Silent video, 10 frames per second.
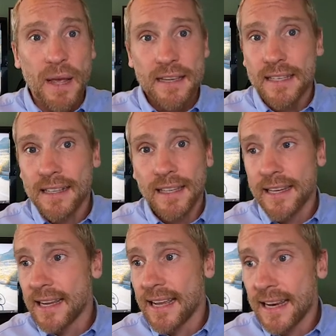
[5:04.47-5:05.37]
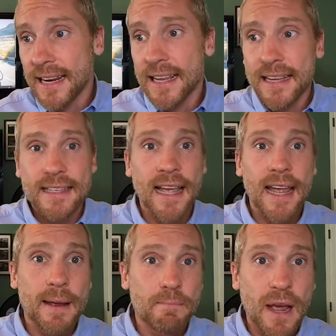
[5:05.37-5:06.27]
basically it is
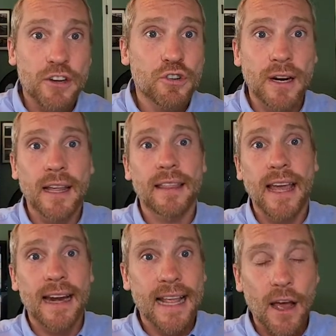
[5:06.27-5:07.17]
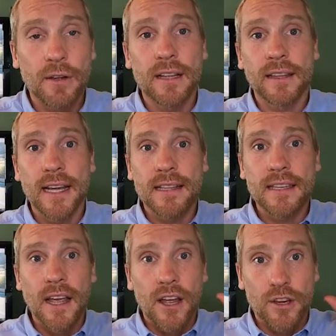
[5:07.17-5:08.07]
a metric that calculates